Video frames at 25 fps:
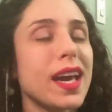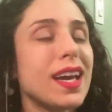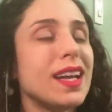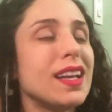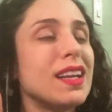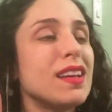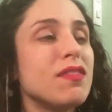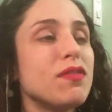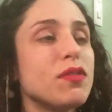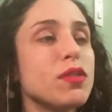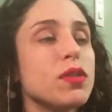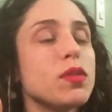And
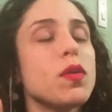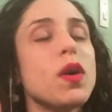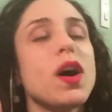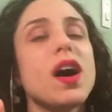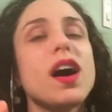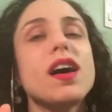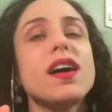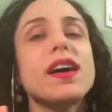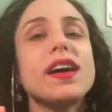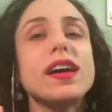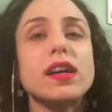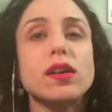if you
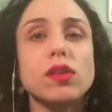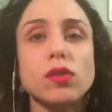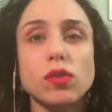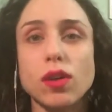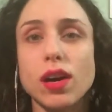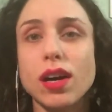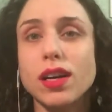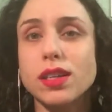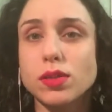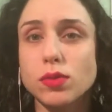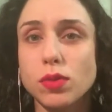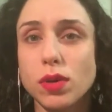are a
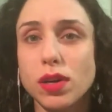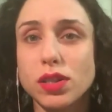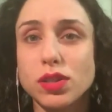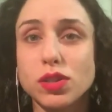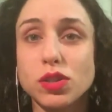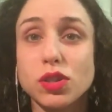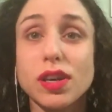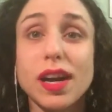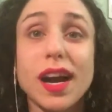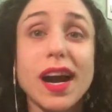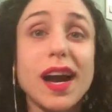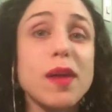
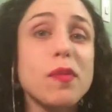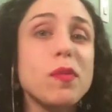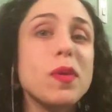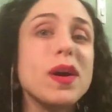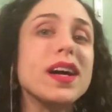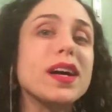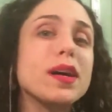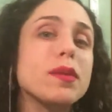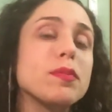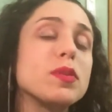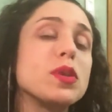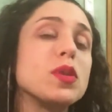cross-watcher, I
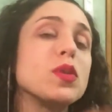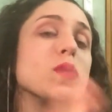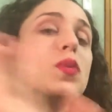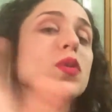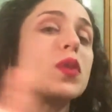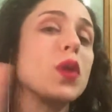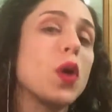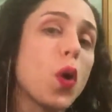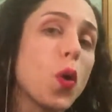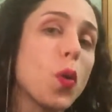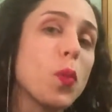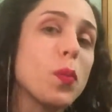welcome you with
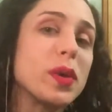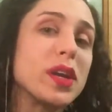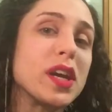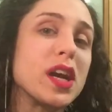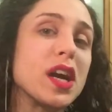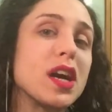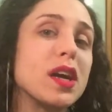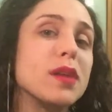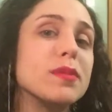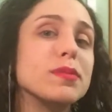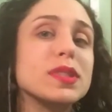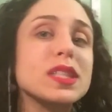open
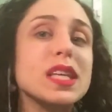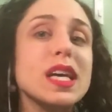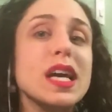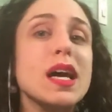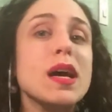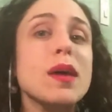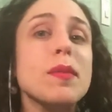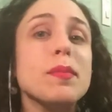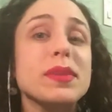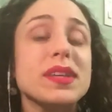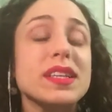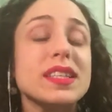arms,
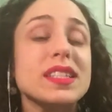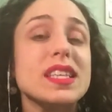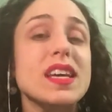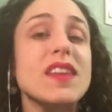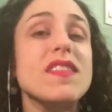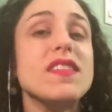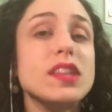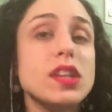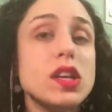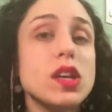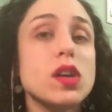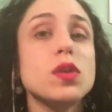because
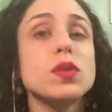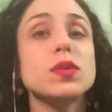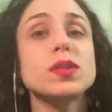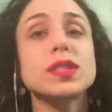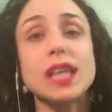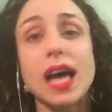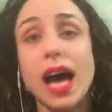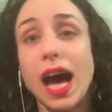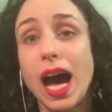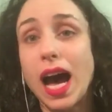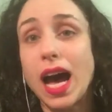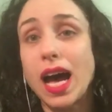heaven knows
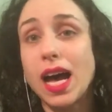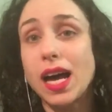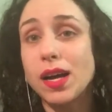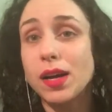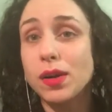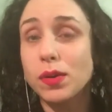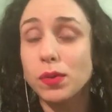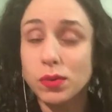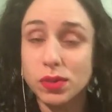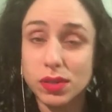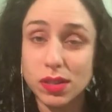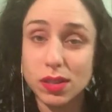I
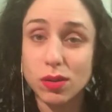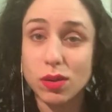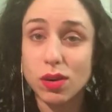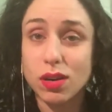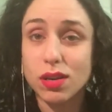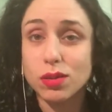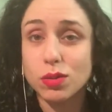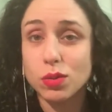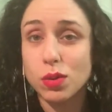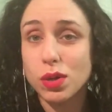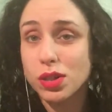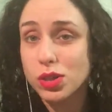was a
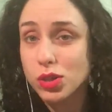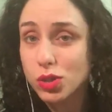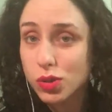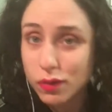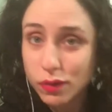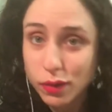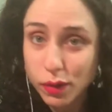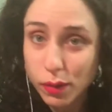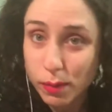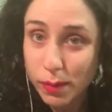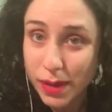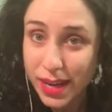cross-watcher
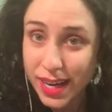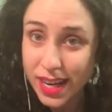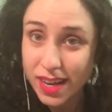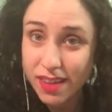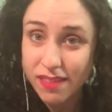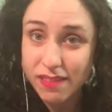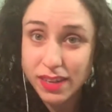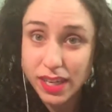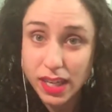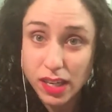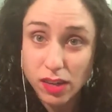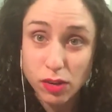for many a
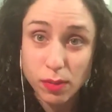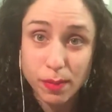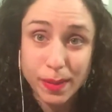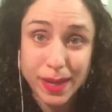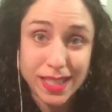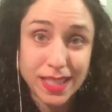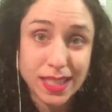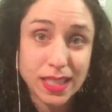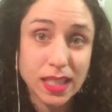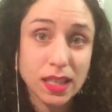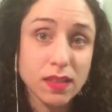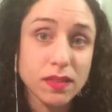video
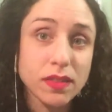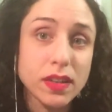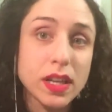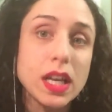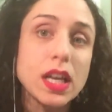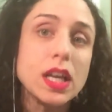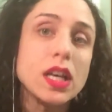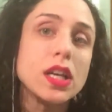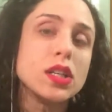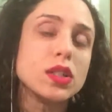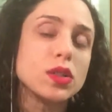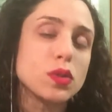myself,
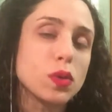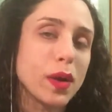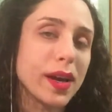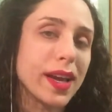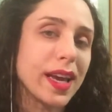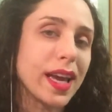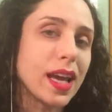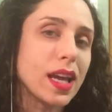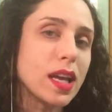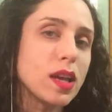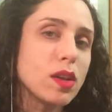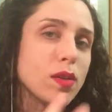so I
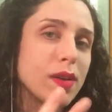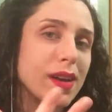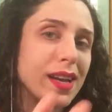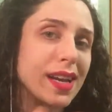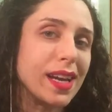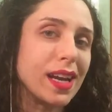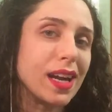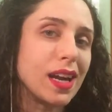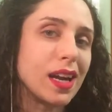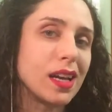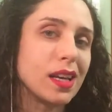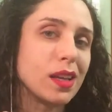get you and I
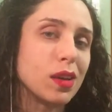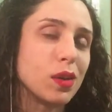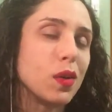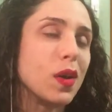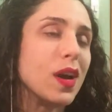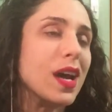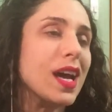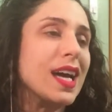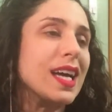got you.